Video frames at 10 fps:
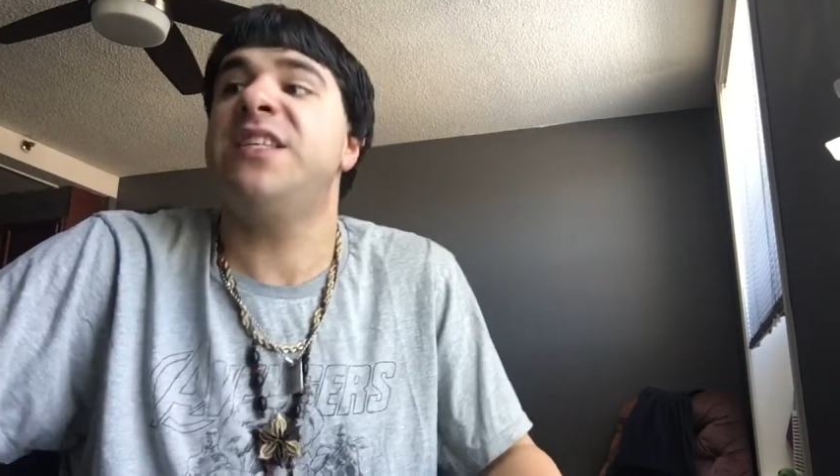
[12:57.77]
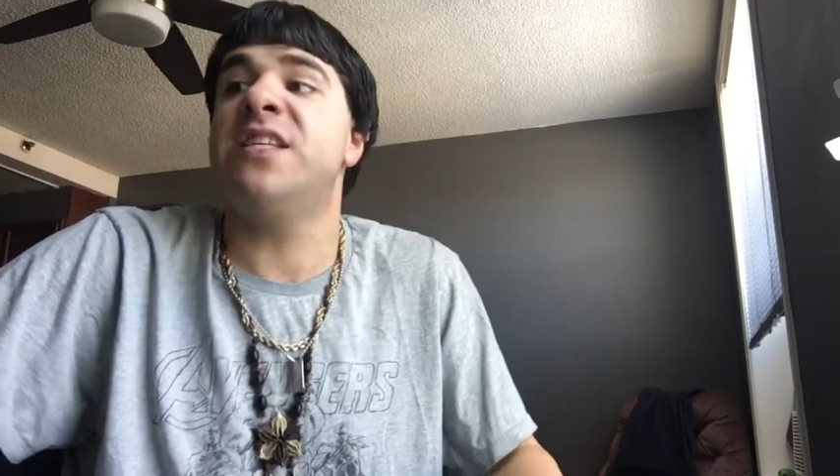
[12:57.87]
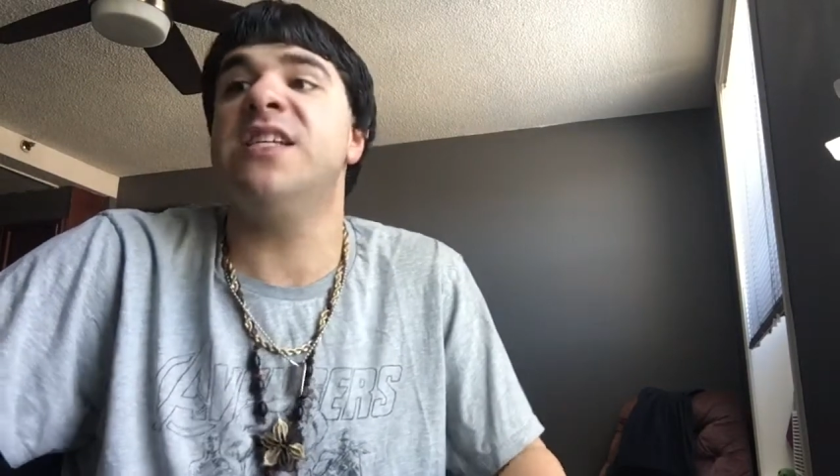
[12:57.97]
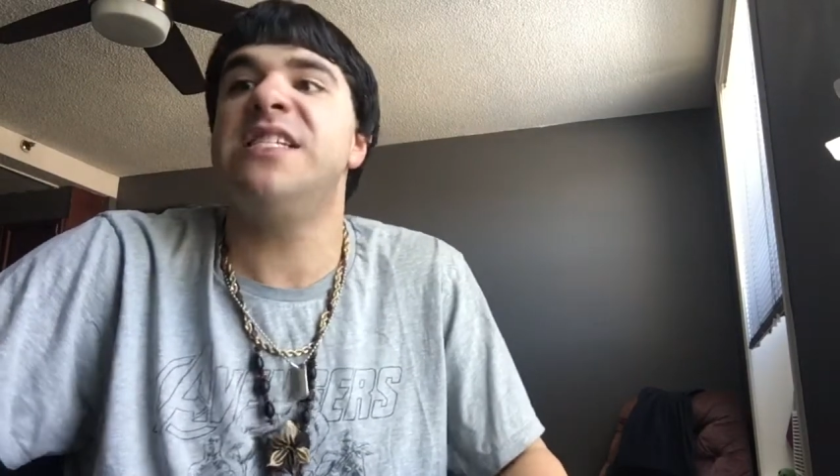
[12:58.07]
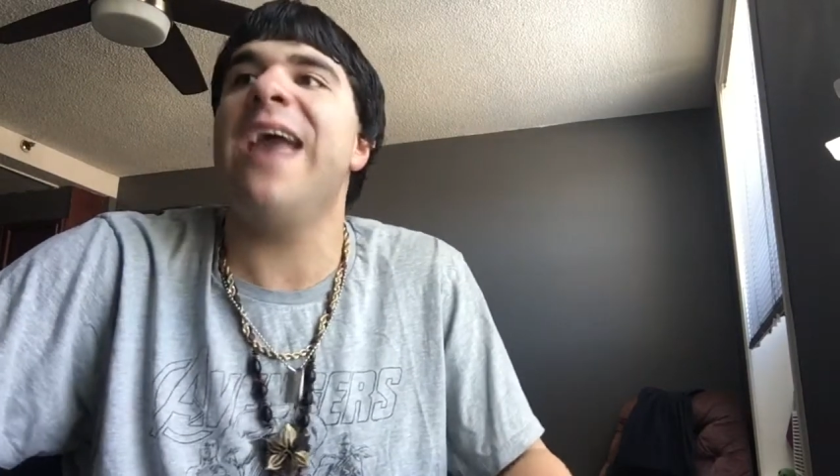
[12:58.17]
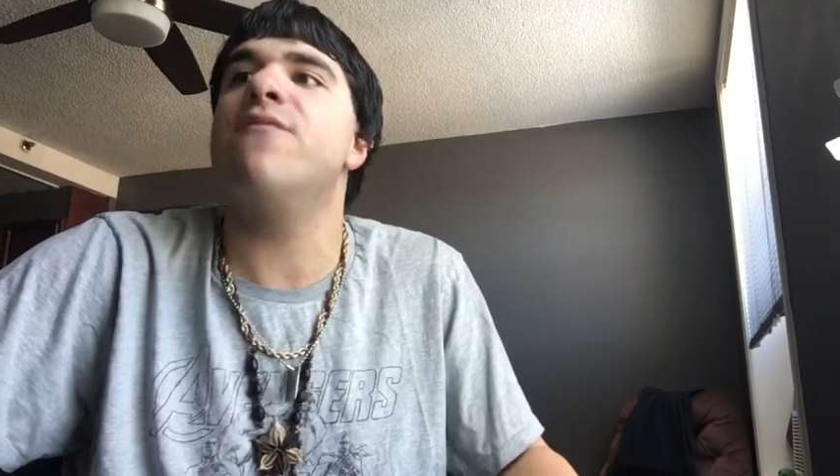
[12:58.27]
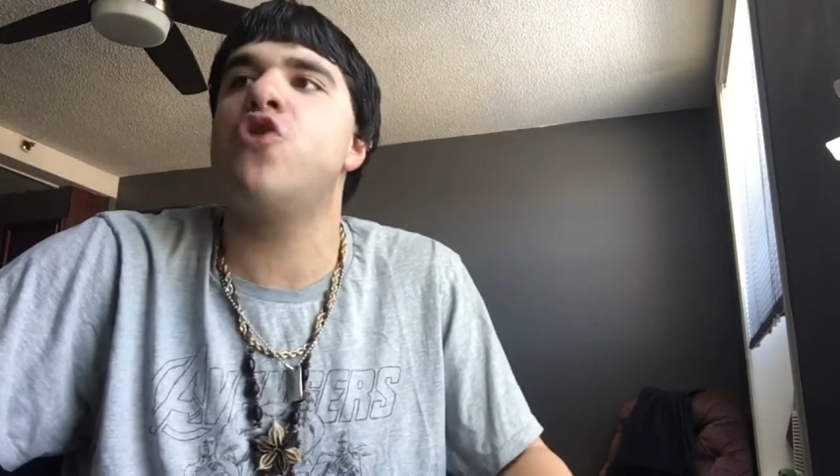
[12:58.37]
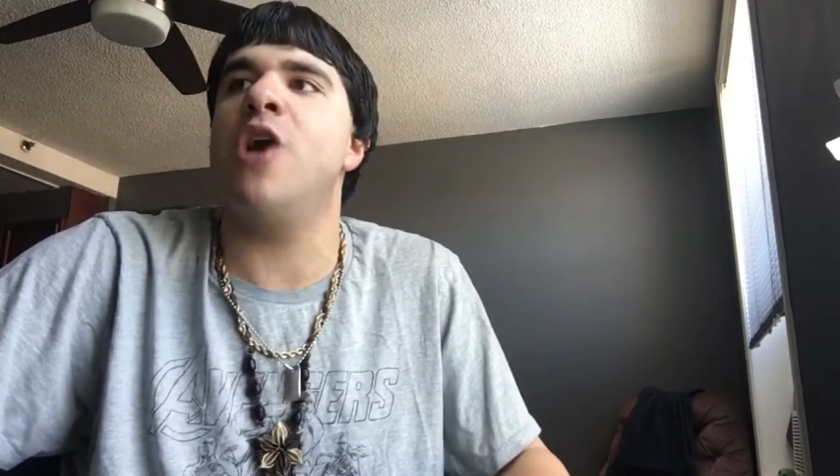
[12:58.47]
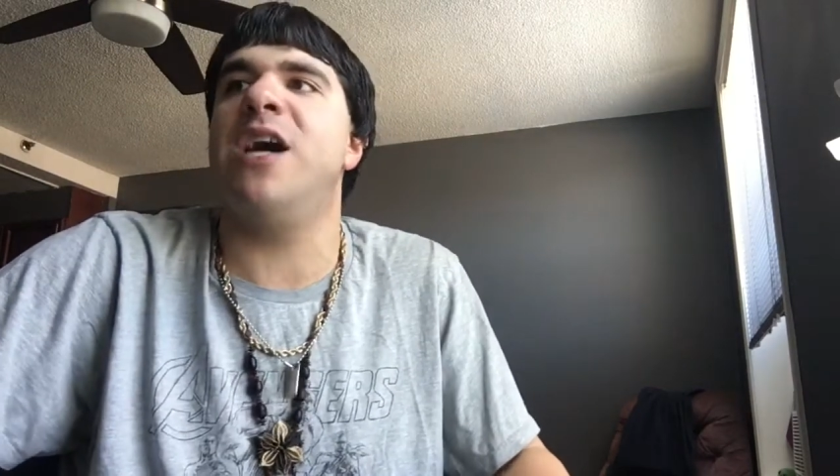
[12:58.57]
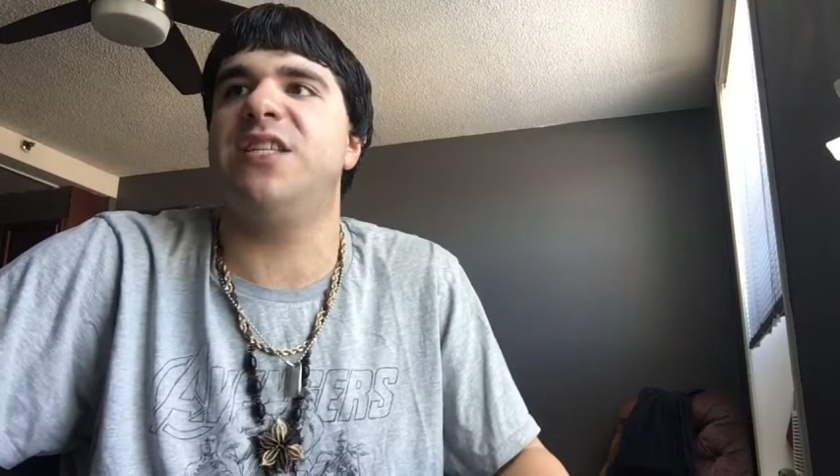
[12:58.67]
is a day of
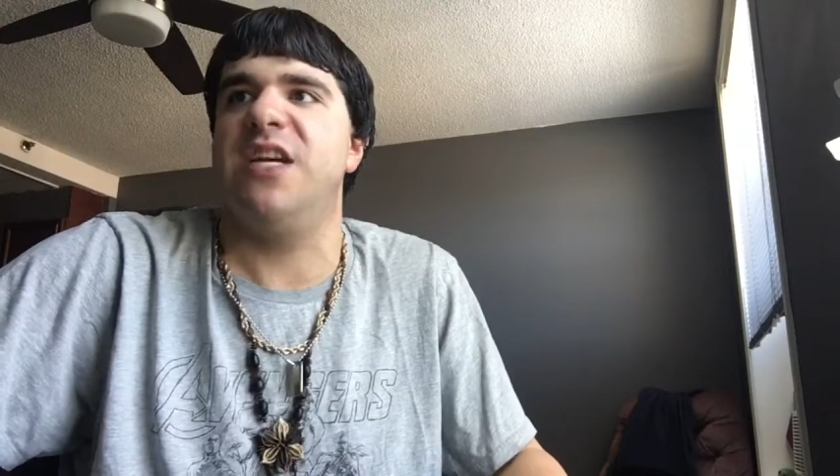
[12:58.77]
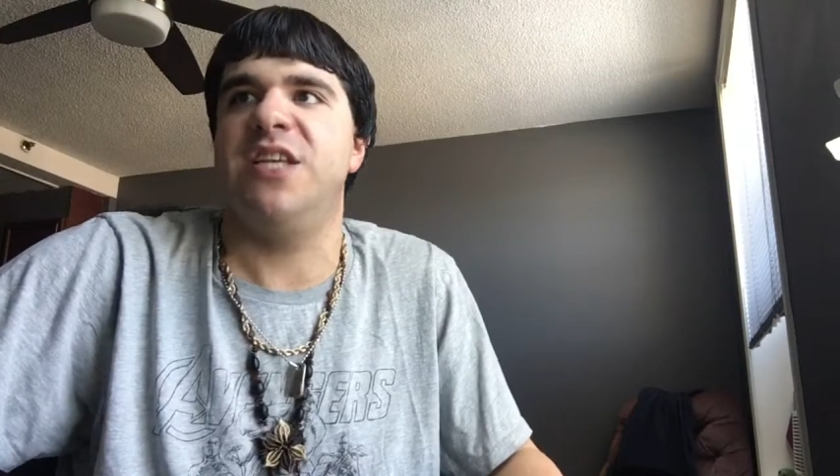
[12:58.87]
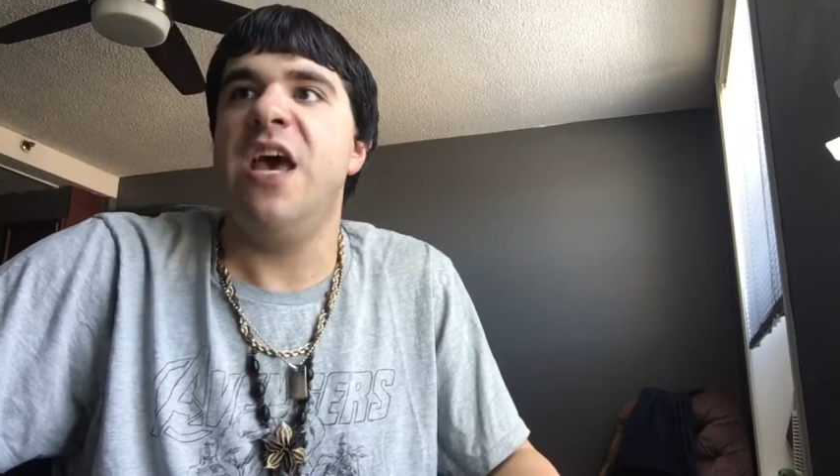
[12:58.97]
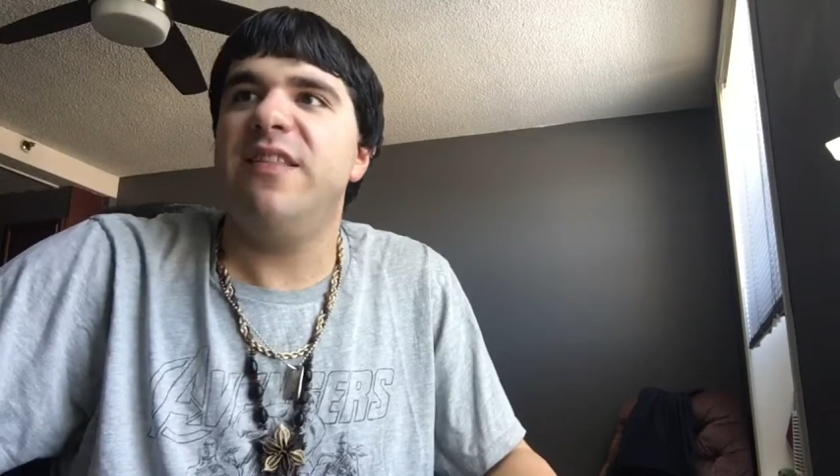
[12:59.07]
justice.